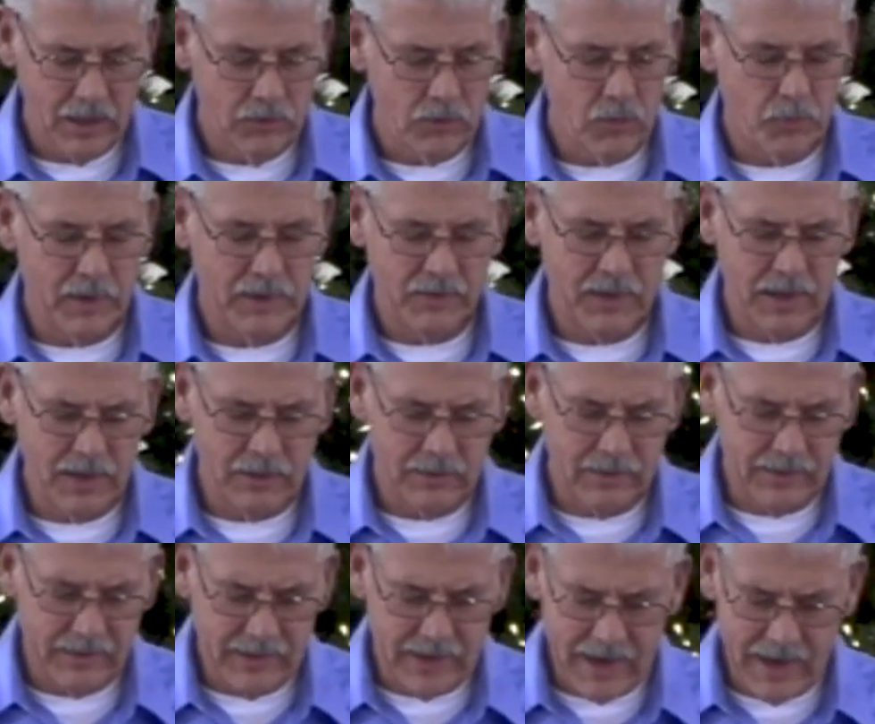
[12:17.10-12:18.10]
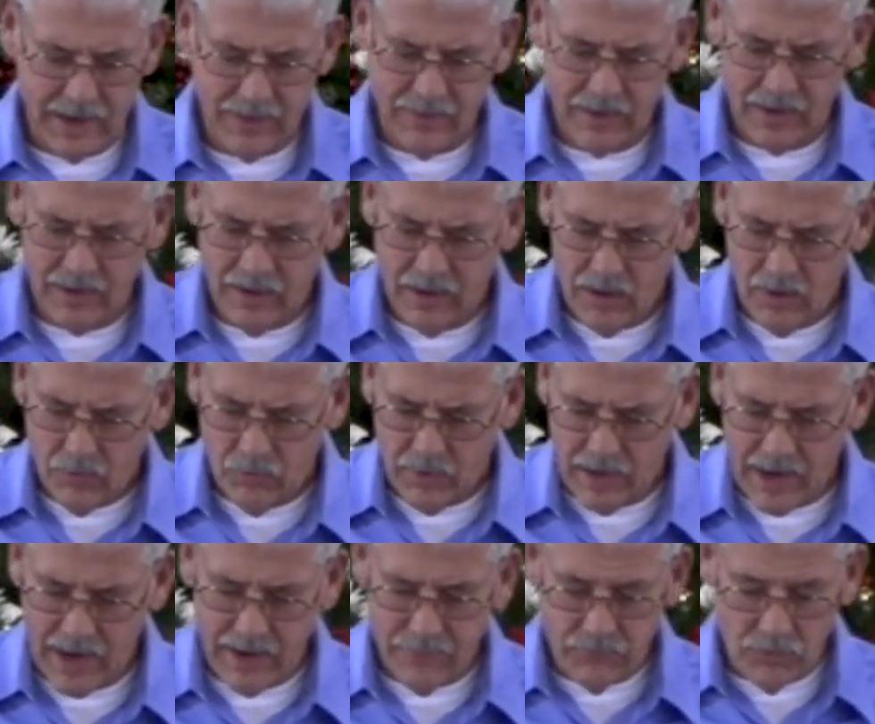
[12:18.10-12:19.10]
Lord, we thank you today that
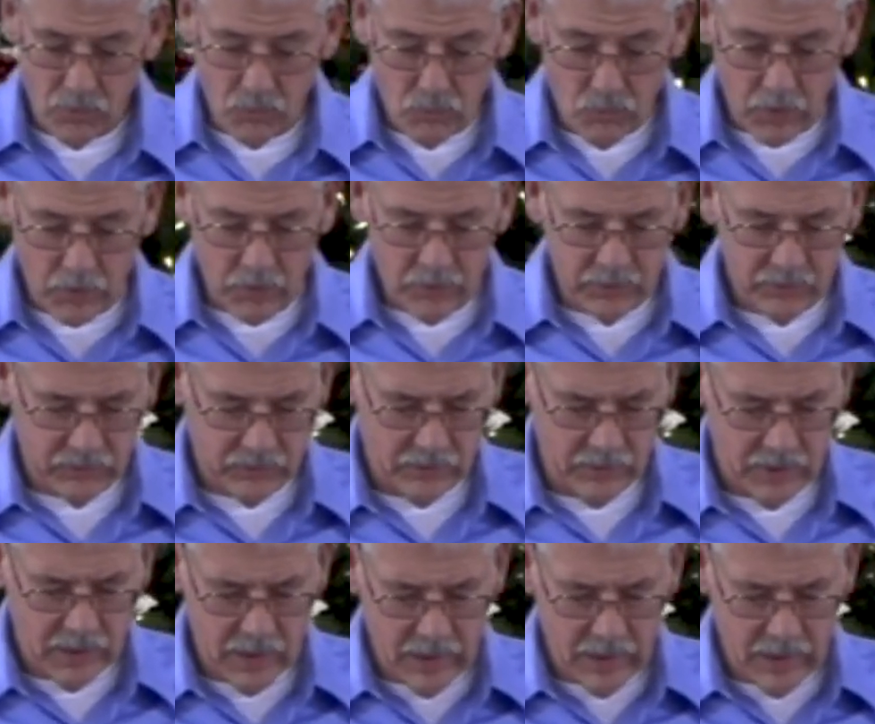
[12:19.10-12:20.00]
we have your words